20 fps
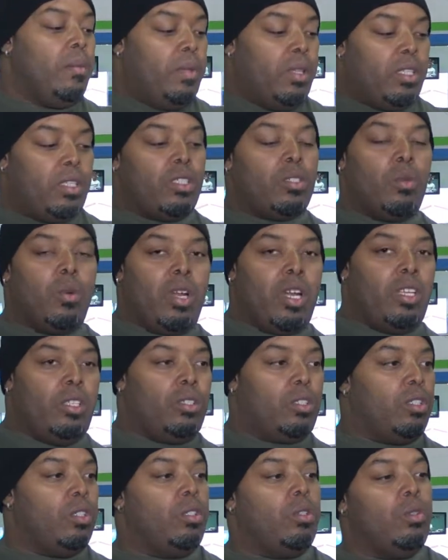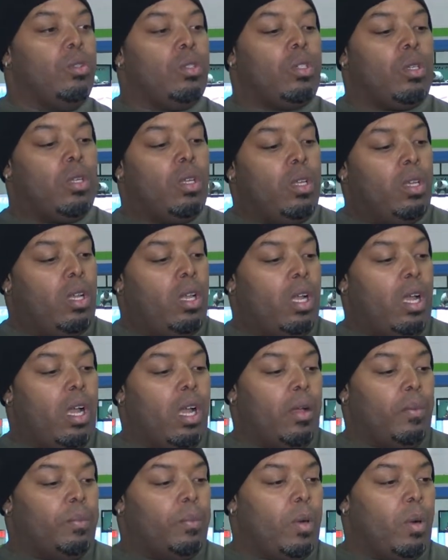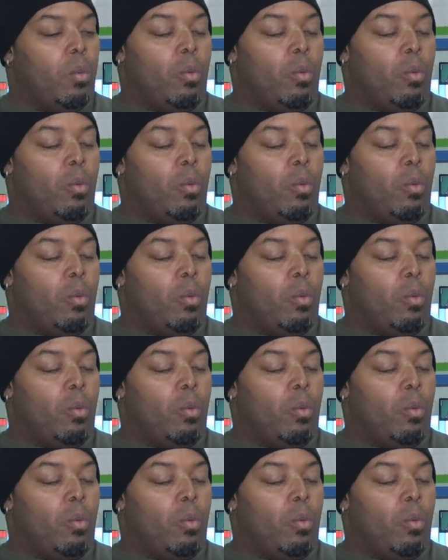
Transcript: But this is the one I used to use uh,